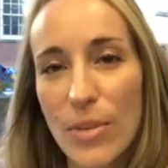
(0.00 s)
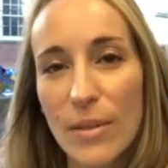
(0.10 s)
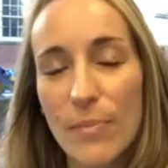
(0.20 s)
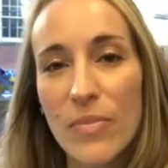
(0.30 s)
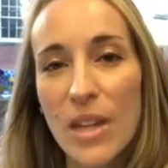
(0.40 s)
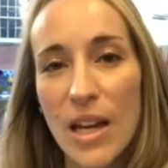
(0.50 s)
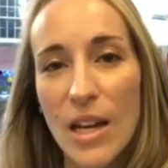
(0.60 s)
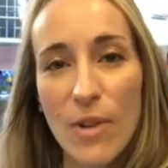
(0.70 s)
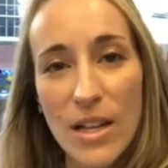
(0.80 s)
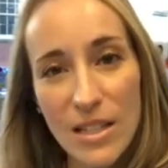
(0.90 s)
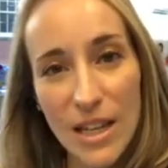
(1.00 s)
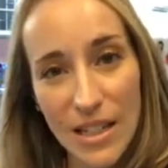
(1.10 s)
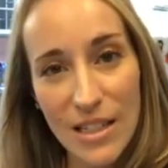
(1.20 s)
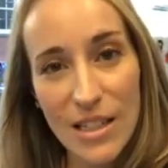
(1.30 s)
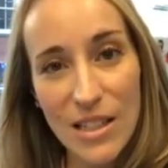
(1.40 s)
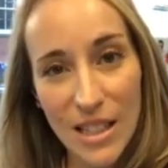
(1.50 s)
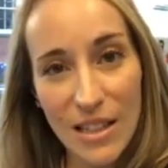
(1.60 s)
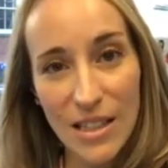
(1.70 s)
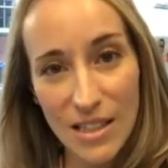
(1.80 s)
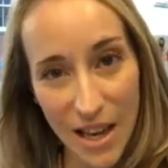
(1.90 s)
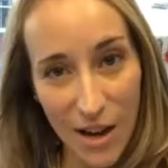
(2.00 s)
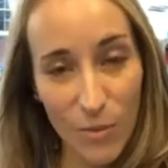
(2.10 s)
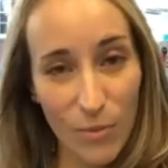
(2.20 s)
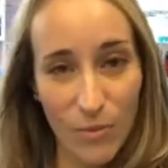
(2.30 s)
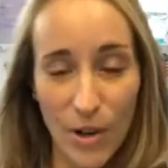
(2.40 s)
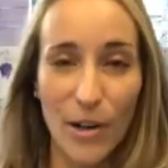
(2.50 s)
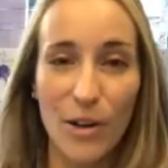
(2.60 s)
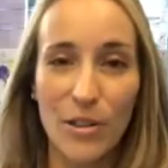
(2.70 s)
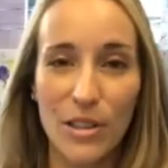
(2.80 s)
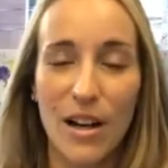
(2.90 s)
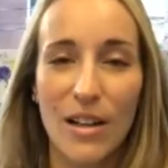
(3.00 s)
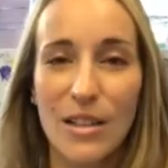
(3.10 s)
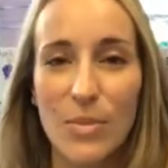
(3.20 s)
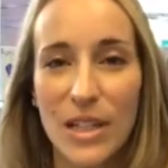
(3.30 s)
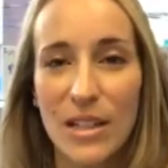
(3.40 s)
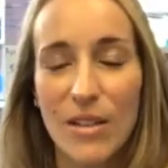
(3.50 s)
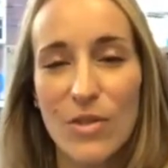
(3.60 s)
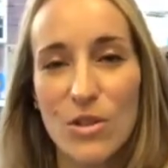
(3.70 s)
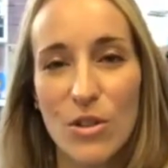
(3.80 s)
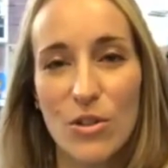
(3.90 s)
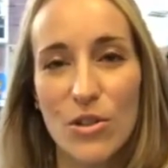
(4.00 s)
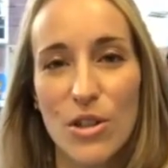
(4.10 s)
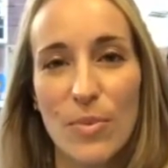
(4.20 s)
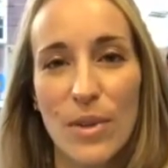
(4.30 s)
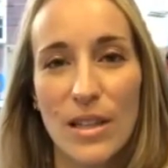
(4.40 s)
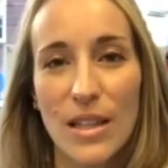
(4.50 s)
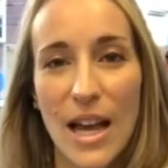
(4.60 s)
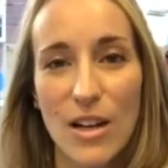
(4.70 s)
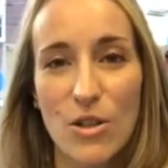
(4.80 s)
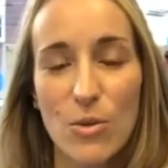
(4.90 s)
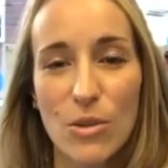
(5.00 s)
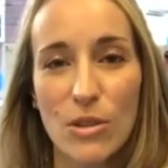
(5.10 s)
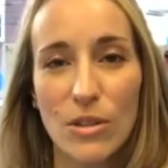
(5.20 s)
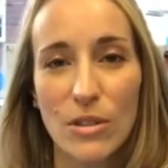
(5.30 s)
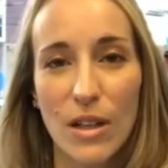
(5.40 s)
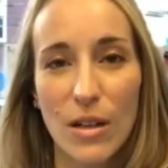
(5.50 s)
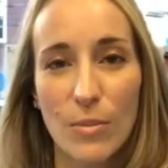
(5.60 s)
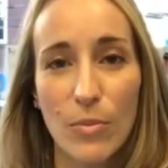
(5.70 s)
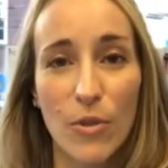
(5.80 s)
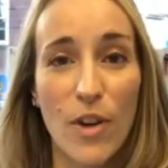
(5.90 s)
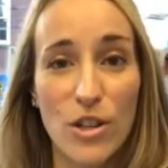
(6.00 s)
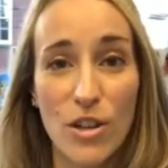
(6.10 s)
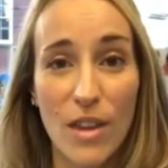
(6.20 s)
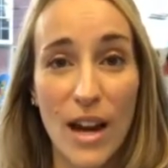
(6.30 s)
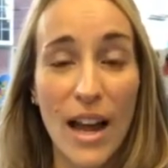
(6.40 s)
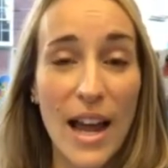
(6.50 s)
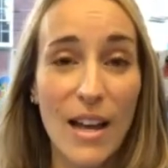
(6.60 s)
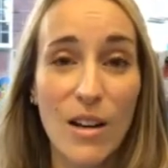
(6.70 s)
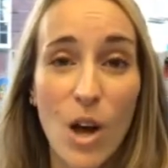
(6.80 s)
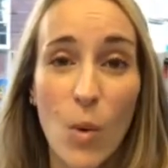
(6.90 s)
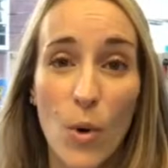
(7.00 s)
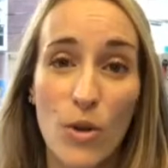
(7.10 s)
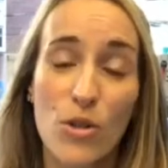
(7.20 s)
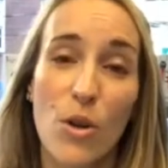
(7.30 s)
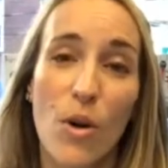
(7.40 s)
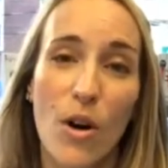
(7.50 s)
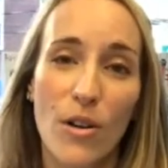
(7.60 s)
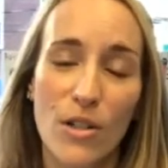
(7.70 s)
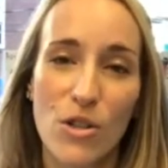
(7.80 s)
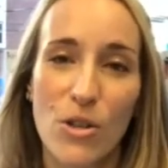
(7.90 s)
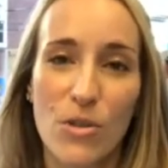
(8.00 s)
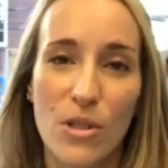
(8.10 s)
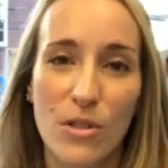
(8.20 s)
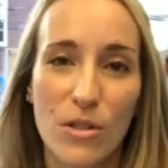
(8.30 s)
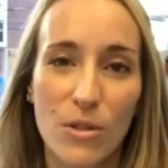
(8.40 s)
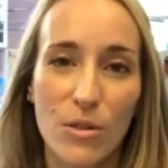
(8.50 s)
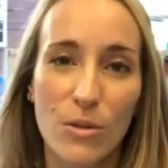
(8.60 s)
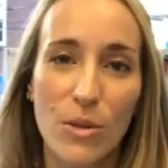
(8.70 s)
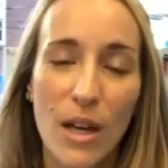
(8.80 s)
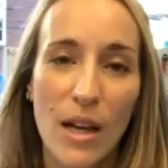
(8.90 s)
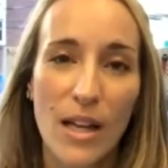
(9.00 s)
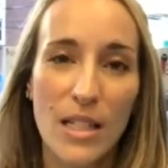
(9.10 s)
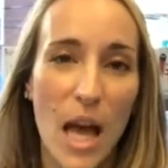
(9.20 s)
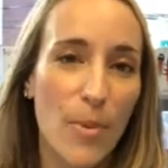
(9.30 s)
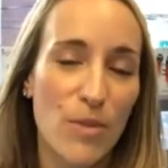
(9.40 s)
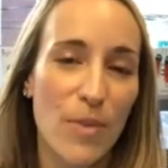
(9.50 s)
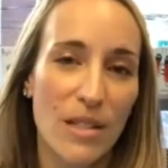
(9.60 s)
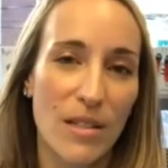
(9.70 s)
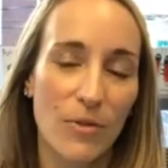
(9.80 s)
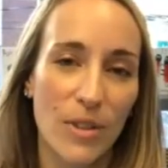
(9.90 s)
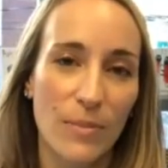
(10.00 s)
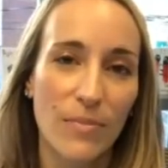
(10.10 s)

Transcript: But it resonated seeing this now very early on in the beginning of this clerkship in the actual profession that I had worked so hard and chosen to establish myself in.